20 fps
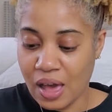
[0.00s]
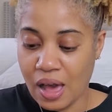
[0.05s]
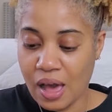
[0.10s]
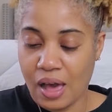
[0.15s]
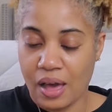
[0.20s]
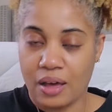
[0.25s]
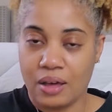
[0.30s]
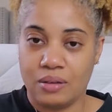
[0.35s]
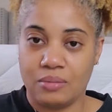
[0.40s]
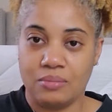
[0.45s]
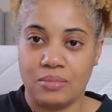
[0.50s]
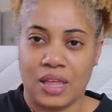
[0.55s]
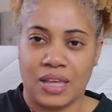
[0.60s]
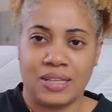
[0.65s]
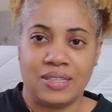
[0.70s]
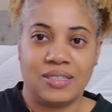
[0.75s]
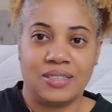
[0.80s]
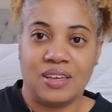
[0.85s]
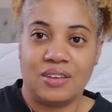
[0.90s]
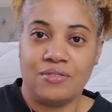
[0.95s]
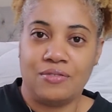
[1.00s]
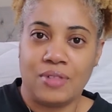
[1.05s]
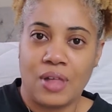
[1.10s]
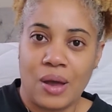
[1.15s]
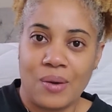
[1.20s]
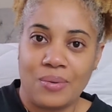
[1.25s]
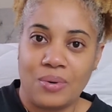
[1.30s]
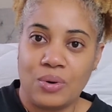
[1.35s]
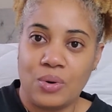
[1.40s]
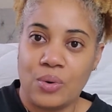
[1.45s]
Um, like
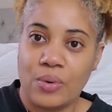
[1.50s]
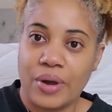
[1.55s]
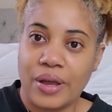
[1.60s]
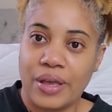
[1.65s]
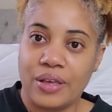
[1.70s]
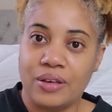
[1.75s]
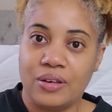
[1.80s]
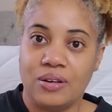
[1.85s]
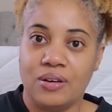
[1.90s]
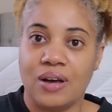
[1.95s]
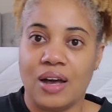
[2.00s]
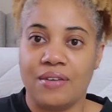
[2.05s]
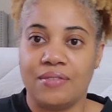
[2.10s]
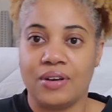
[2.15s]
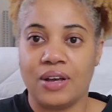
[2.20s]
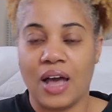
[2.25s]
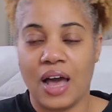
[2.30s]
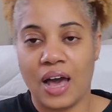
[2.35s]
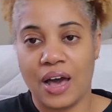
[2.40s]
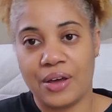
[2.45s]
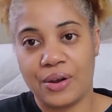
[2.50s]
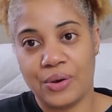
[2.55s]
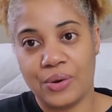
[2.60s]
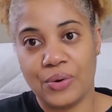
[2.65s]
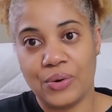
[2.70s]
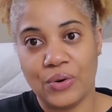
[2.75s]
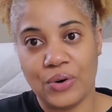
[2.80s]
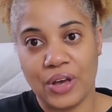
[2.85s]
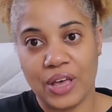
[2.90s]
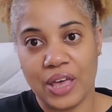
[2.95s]
sunflower oil, avocado
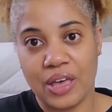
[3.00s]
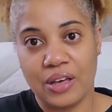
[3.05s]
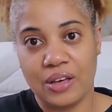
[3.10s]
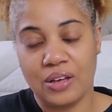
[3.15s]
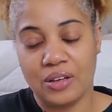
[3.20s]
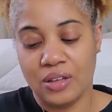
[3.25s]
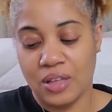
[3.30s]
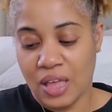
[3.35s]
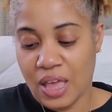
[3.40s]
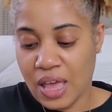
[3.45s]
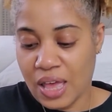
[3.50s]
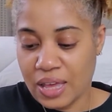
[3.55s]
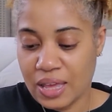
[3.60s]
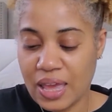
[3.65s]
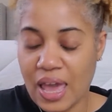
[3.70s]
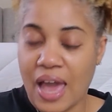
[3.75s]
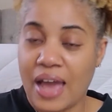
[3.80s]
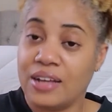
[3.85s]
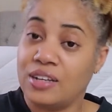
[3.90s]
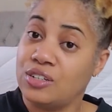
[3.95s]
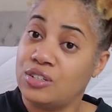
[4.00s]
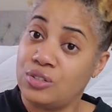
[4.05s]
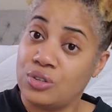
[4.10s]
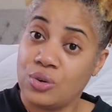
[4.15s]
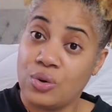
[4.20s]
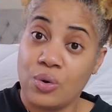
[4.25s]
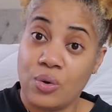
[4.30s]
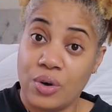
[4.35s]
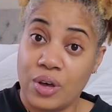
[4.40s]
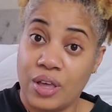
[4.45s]
oil, castor
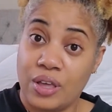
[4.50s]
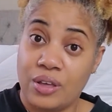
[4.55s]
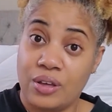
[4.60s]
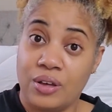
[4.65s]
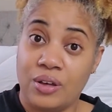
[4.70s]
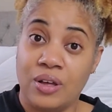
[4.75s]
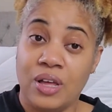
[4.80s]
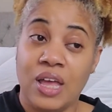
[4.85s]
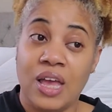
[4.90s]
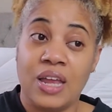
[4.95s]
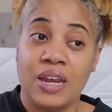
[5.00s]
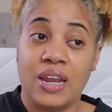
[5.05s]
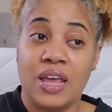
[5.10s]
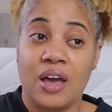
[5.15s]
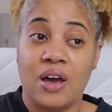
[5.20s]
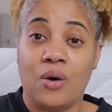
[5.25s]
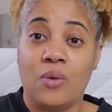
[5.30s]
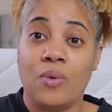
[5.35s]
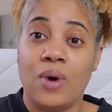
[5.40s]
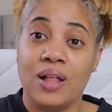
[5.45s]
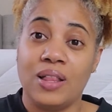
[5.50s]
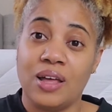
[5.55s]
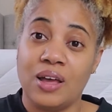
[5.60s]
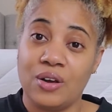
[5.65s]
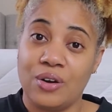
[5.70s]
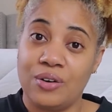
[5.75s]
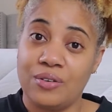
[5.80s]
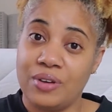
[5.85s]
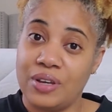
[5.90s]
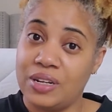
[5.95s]
oil. Now, while I
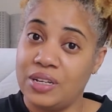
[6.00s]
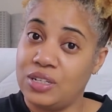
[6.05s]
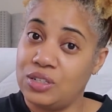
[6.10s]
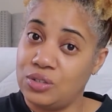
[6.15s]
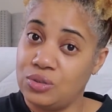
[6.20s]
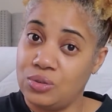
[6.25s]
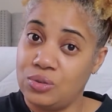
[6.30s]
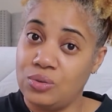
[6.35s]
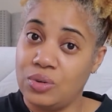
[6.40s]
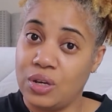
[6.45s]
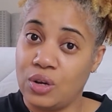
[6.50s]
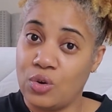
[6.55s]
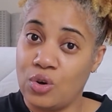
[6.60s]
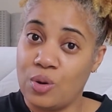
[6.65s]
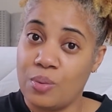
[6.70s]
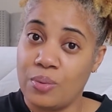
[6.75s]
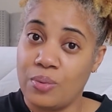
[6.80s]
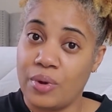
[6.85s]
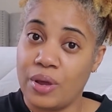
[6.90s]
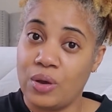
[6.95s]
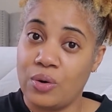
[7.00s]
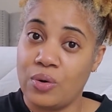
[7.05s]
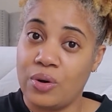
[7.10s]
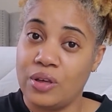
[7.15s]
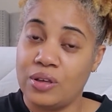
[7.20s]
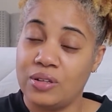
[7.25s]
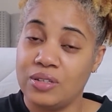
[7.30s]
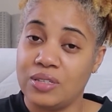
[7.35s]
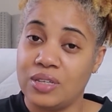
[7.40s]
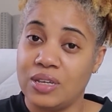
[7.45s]
already do incorporate
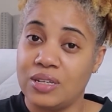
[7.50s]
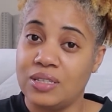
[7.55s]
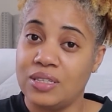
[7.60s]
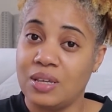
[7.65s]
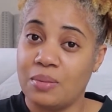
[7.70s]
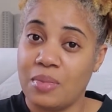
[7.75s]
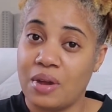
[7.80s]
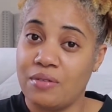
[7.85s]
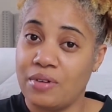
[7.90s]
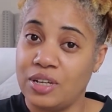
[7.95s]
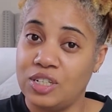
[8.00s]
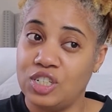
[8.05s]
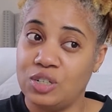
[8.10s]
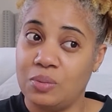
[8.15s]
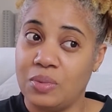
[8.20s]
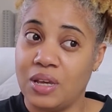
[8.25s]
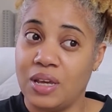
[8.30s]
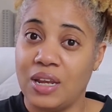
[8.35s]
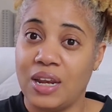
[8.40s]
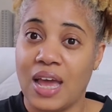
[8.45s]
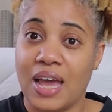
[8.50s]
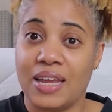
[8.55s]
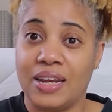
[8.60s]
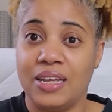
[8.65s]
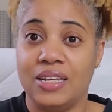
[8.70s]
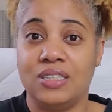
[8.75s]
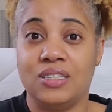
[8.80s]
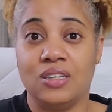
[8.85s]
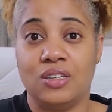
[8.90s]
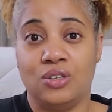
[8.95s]
oils into my regimen, I
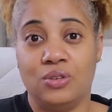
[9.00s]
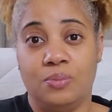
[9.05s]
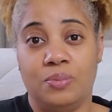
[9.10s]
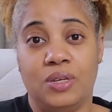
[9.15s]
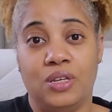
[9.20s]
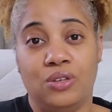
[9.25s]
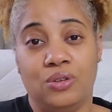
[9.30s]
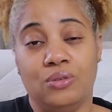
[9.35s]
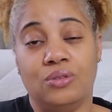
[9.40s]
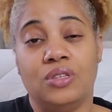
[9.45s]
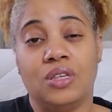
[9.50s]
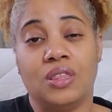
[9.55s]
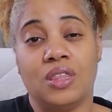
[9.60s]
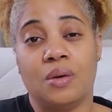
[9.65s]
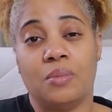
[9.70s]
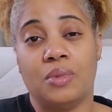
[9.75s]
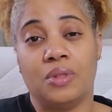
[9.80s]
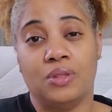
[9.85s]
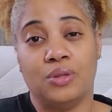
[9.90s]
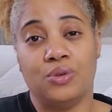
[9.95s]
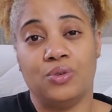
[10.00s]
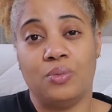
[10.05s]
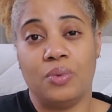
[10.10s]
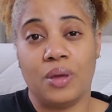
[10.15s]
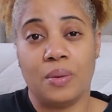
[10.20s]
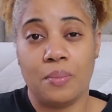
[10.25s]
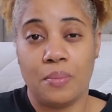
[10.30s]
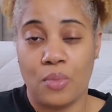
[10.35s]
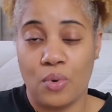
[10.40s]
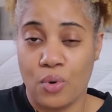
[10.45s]
need to be using them a little
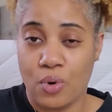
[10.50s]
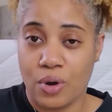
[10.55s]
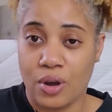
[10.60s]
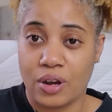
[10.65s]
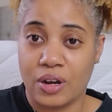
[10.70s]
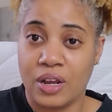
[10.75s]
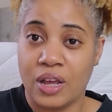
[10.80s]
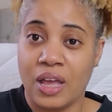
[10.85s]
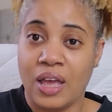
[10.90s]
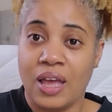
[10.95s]
bit more.